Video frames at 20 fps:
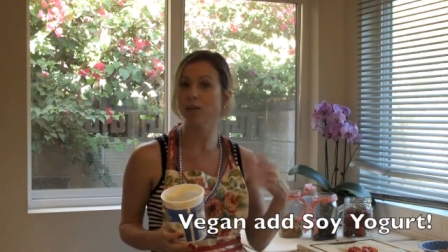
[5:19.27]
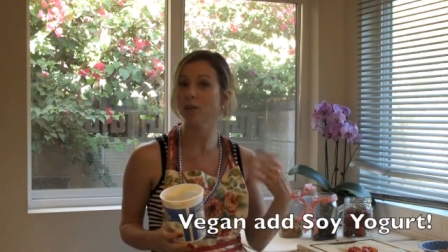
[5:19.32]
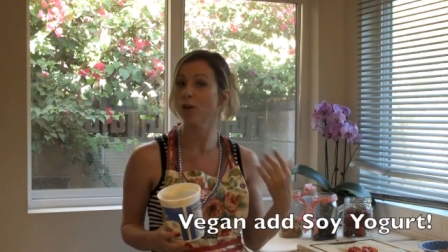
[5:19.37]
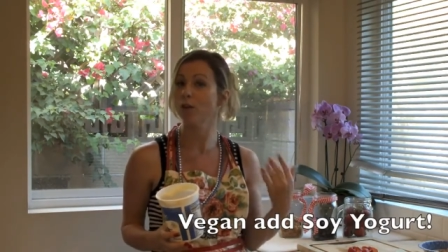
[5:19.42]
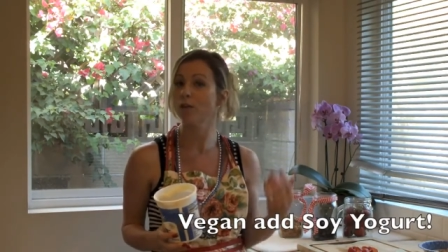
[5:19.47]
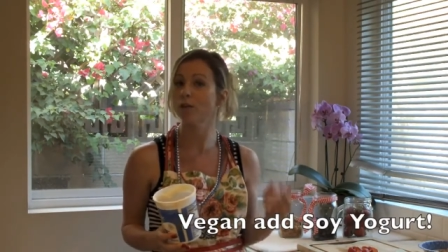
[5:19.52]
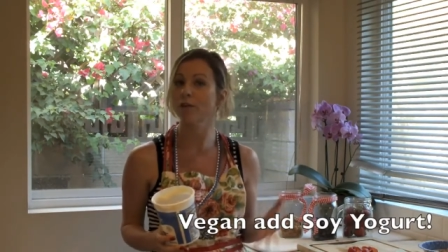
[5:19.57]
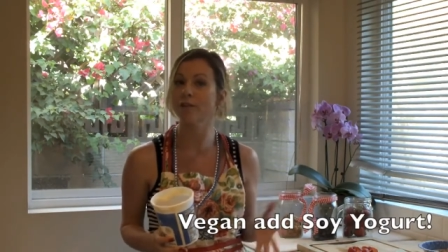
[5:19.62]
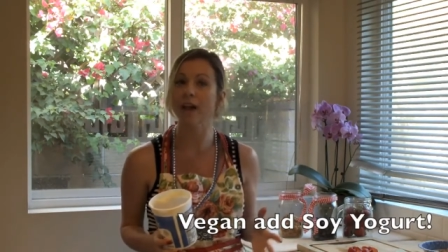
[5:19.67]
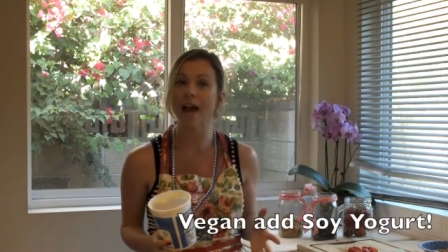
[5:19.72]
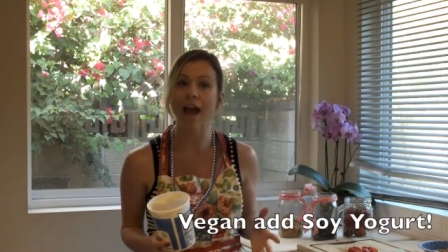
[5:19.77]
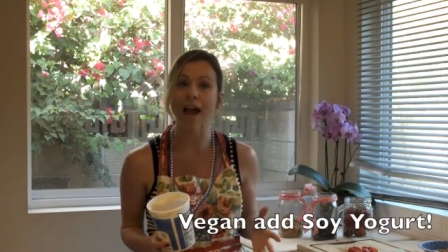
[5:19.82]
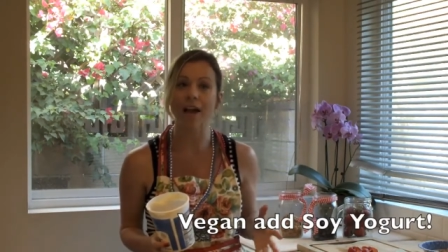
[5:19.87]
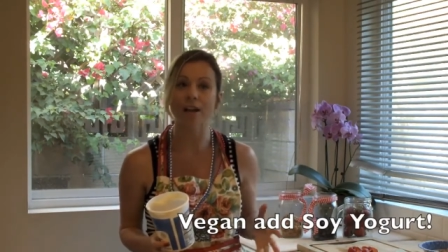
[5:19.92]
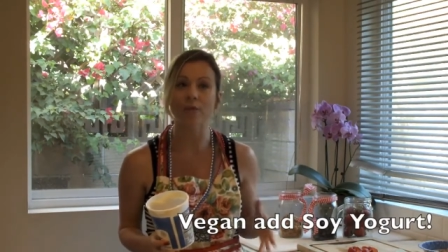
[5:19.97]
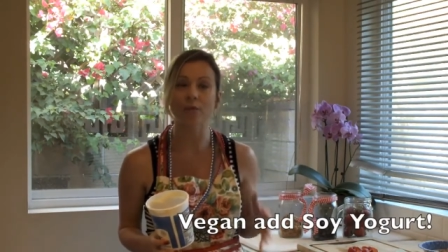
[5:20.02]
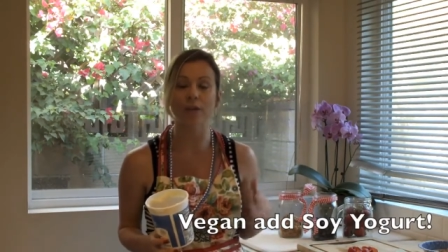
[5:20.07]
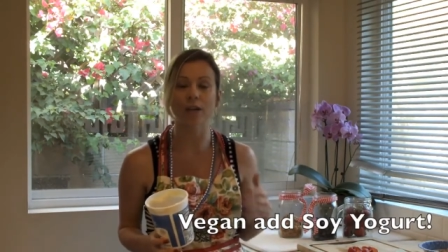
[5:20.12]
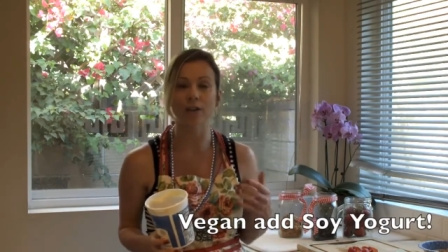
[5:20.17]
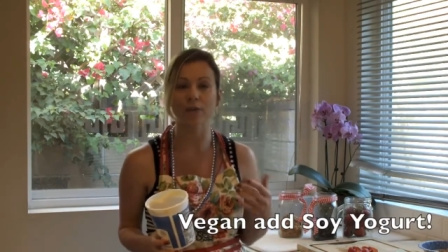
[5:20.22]
low
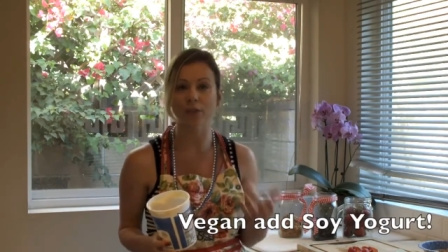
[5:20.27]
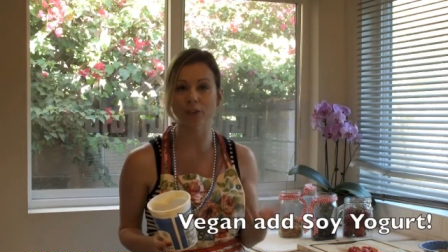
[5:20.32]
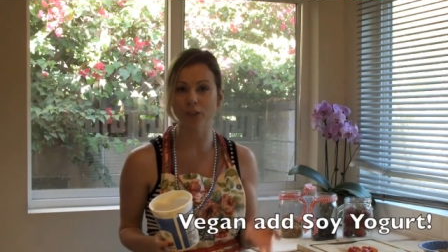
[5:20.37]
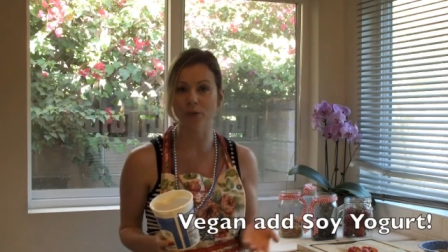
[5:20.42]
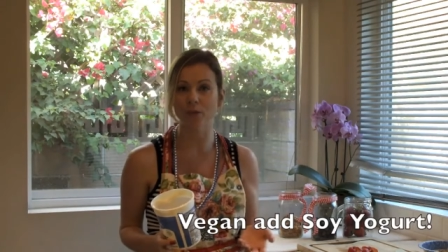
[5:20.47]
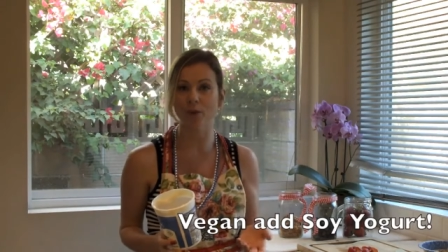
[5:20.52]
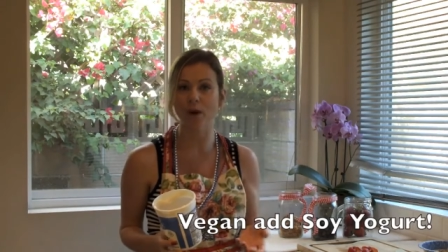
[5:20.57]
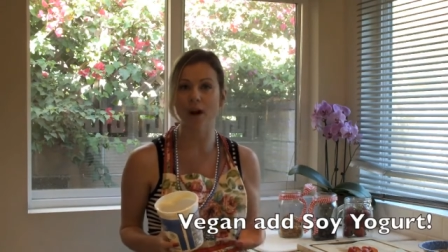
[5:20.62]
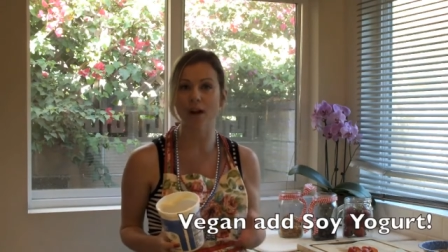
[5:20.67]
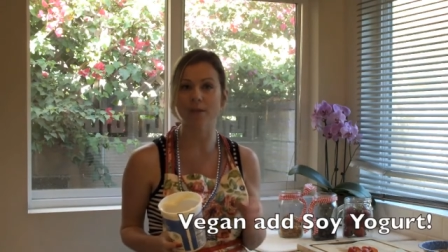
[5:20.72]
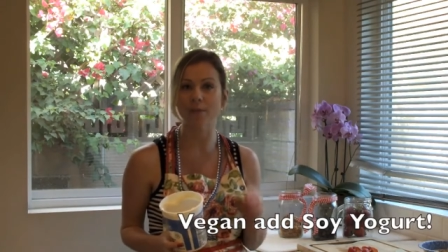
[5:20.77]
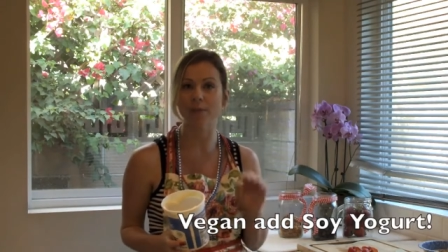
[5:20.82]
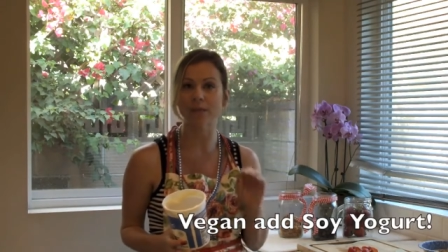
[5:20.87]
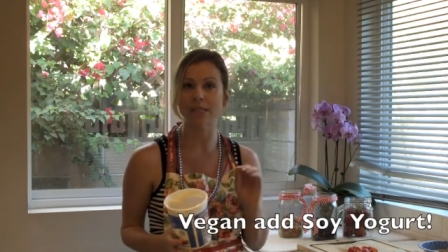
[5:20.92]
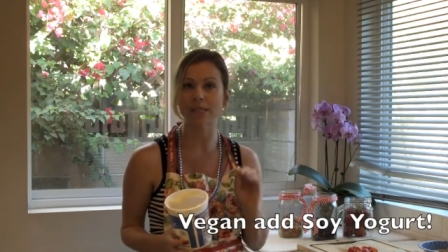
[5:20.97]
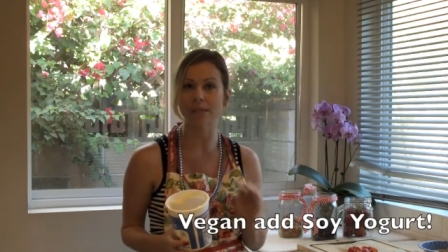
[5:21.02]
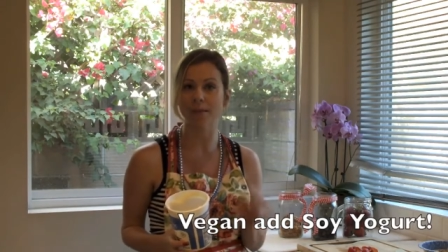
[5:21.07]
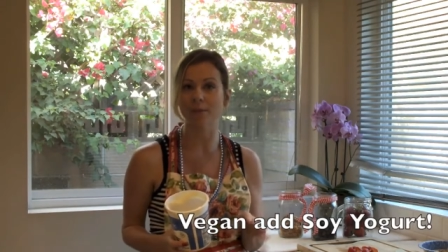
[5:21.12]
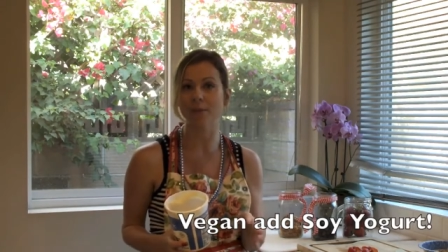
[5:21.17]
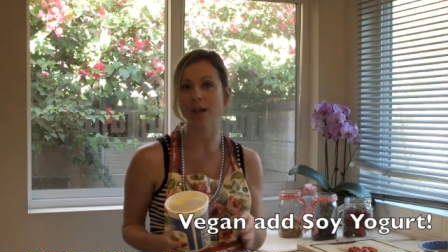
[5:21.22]
fat, whatever you want, but
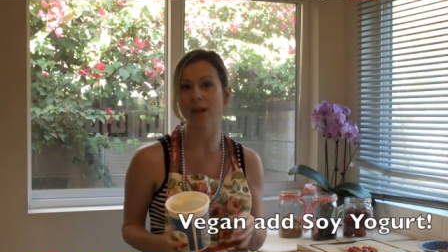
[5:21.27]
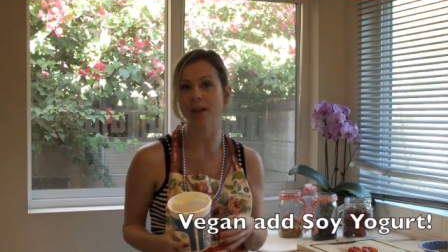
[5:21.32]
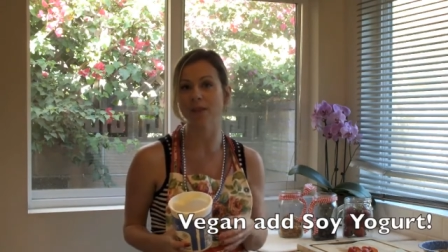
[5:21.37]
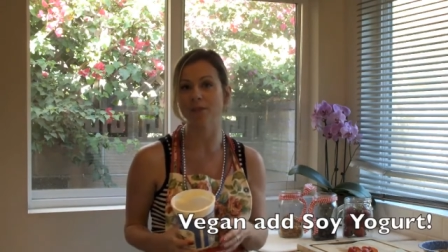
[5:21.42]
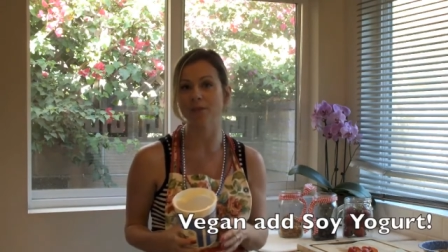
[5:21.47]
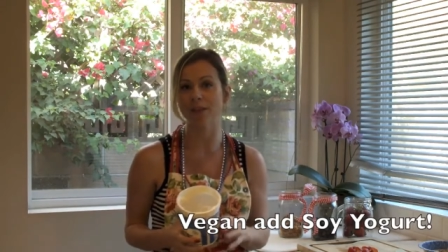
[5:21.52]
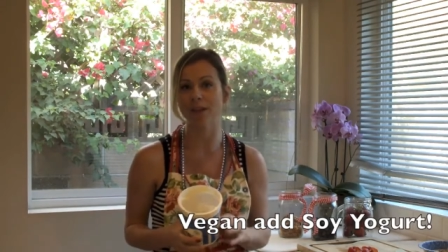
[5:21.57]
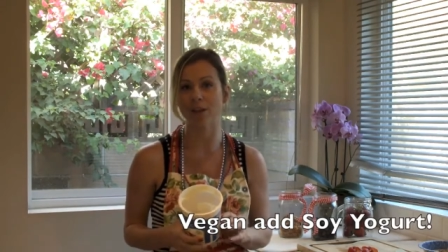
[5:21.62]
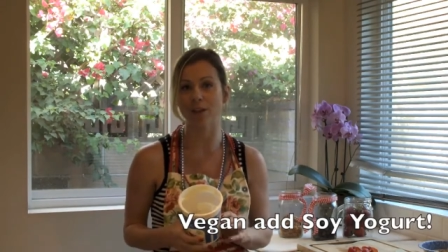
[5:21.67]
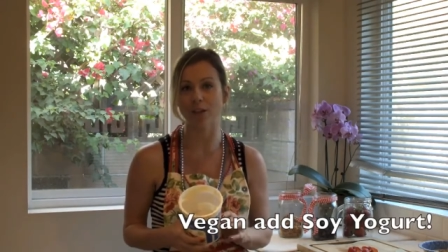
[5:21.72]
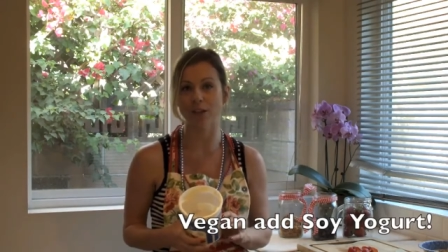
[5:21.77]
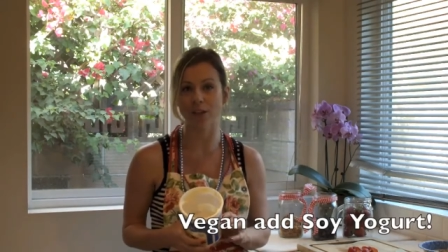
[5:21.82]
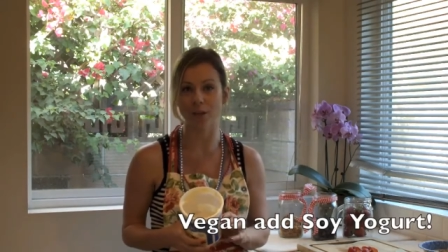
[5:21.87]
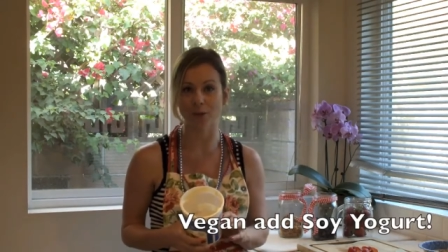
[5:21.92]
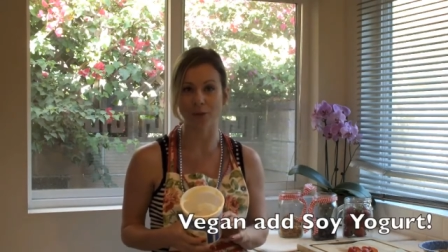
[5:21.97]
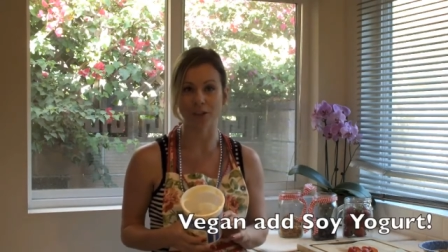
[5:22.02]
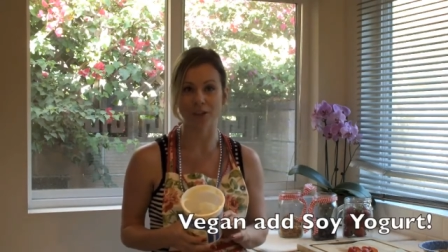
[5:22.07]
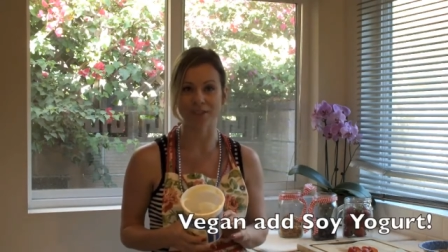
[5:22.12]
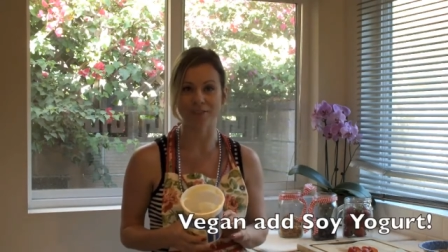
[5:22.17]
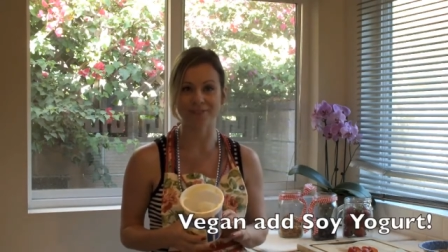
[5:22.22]
some kind of vanilla
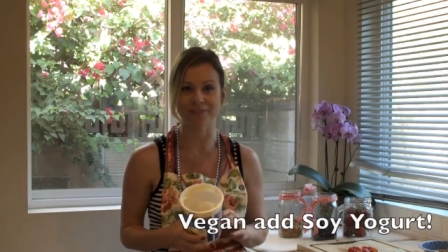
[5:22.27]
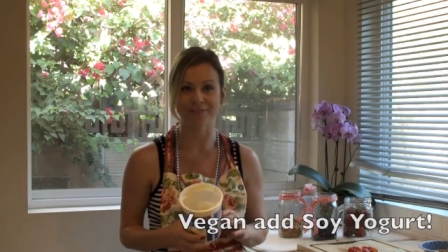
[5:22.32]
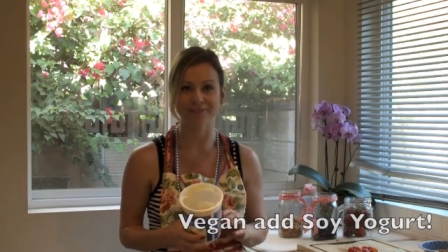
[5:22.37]
yogurt.